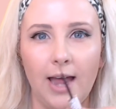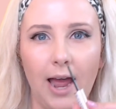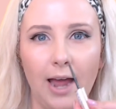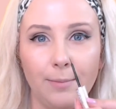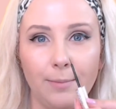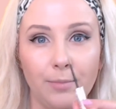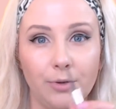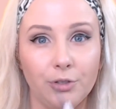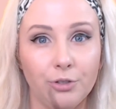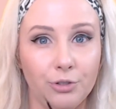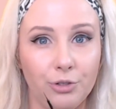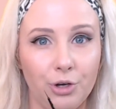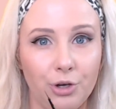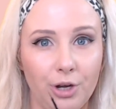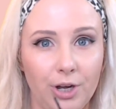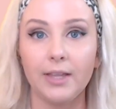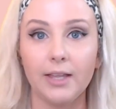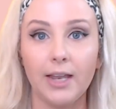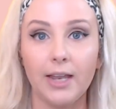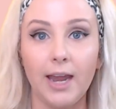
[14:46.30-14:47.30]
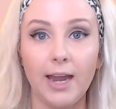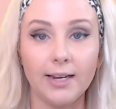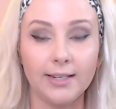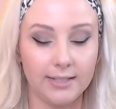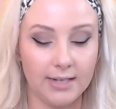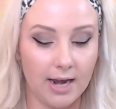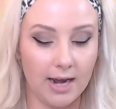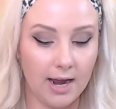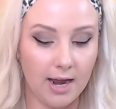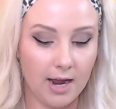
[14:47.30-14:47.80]
sturdy.
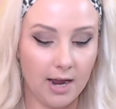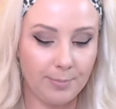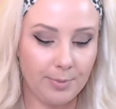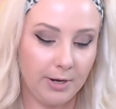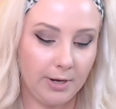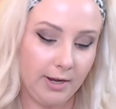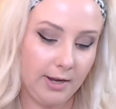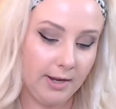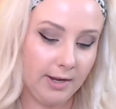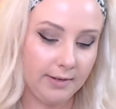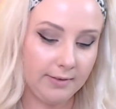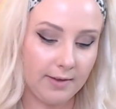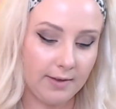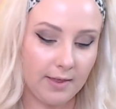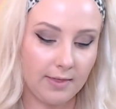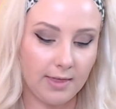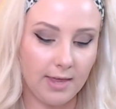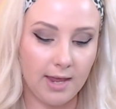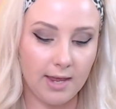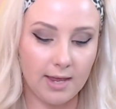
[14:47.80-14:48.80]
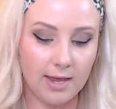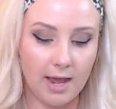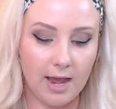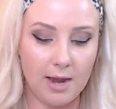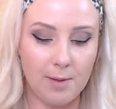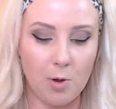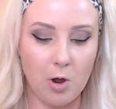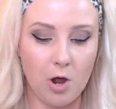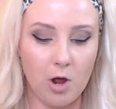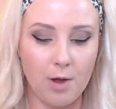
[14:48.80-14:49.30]
Next up is the
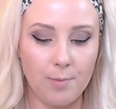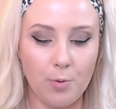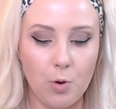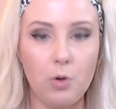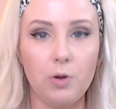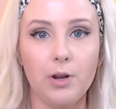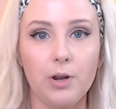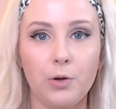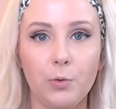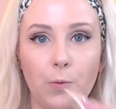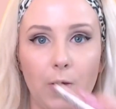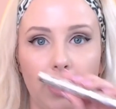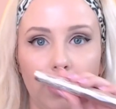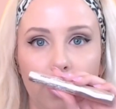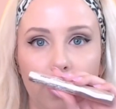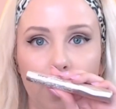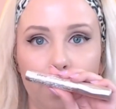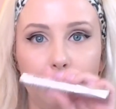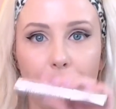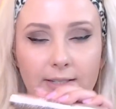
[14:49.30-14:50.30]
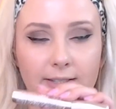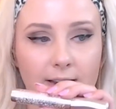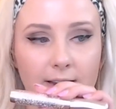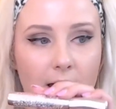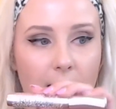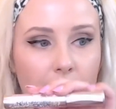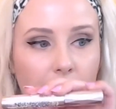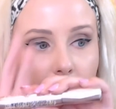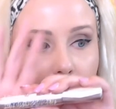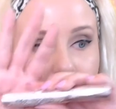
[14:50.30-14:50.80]
Kpop all-in-one
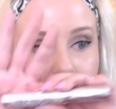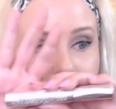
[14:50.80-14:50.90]
mascara.